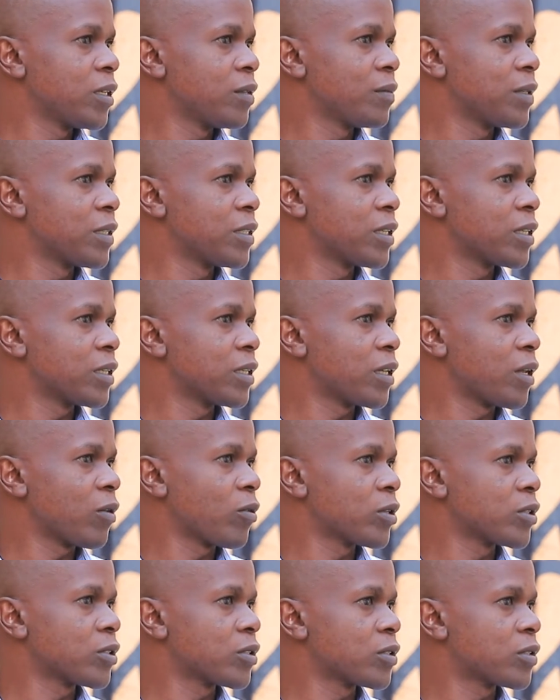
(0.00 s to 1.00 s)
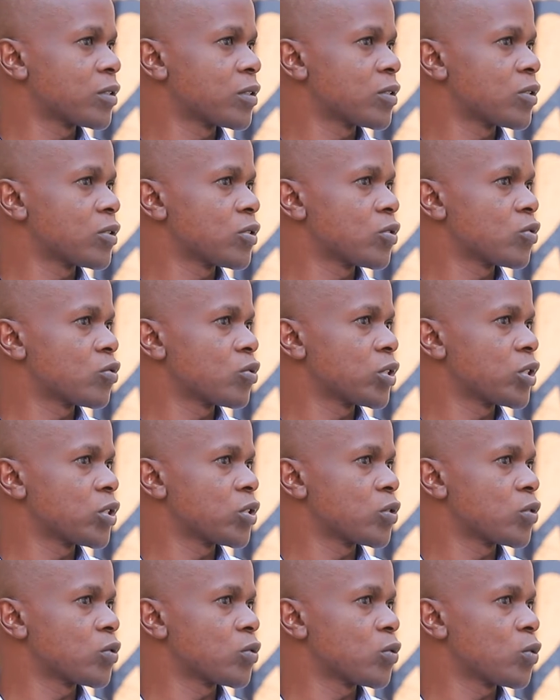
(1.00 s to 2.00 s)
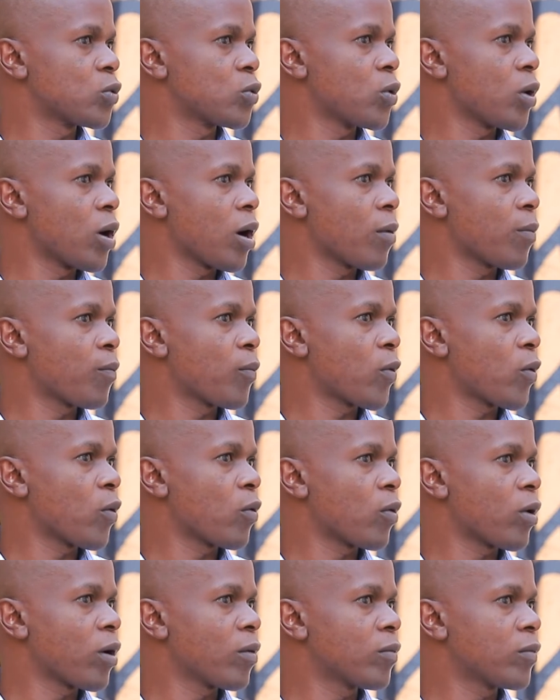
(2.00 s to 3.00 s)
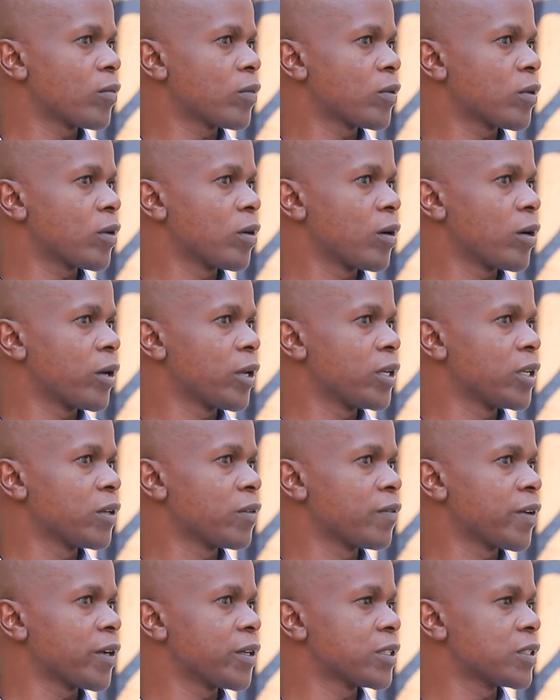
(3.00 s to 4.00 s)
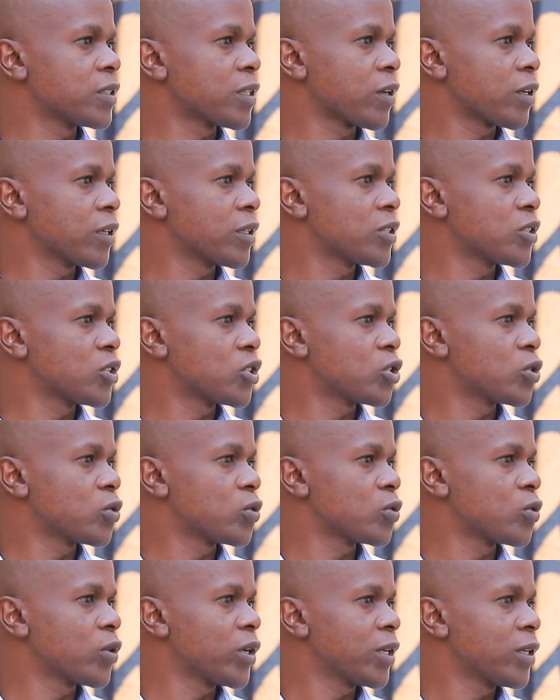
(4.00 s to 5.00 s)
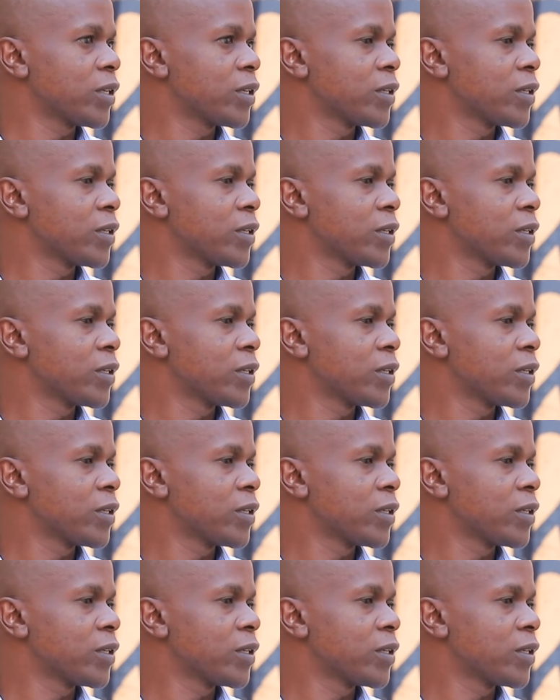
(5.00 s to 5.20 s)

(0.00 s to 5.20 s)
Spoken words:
Immediately I was switched to a program ending violence against children.